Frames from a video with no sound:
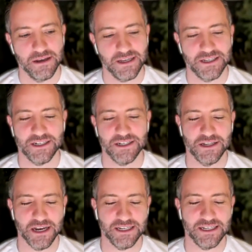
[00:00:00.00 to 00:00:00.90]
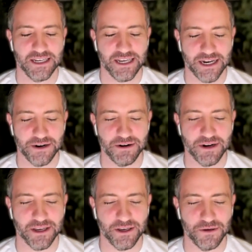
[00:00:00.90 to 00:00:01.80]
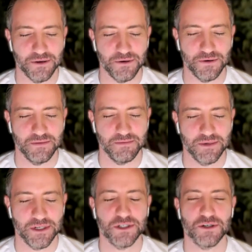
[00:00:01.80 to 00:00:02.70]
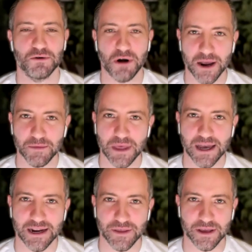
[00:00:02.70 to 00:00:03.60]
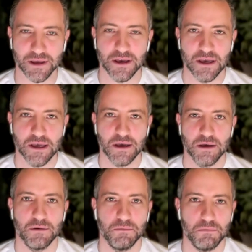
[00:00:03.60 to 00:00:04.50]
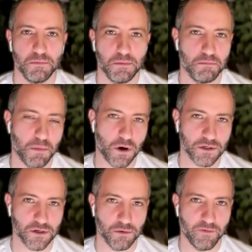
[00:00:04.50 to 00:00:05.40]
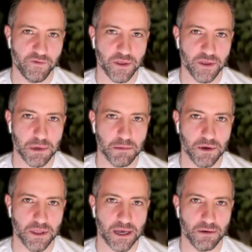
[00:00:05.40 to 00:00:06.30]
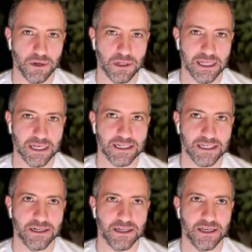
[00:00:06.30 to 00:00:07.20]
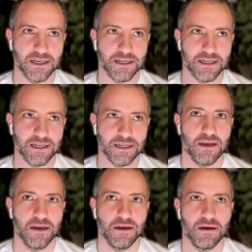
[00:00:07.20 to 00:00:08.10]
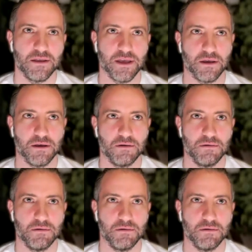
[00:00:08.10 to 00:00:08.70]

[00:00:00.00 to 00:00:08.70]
it's just nice hearing you describe that. I think also for the people that will listen to this, I think